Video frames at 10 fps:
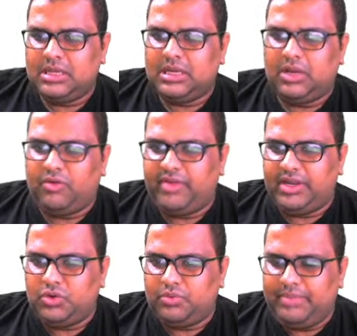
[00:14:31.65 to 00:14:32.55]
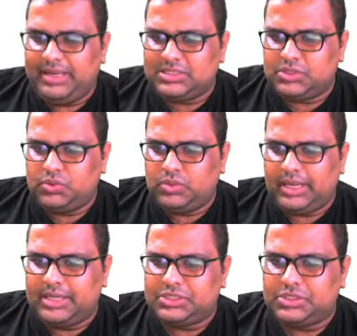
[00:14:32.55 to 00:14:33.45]
Now, when you mix
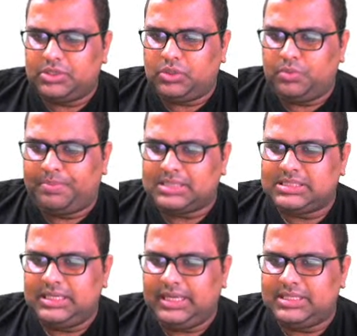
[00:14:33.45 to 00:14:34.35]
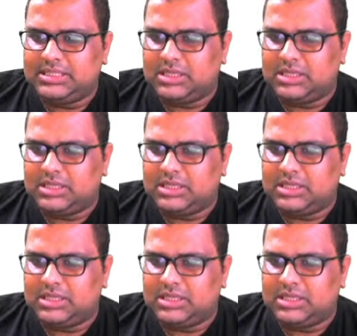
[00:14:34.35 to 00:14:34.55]
two percentages,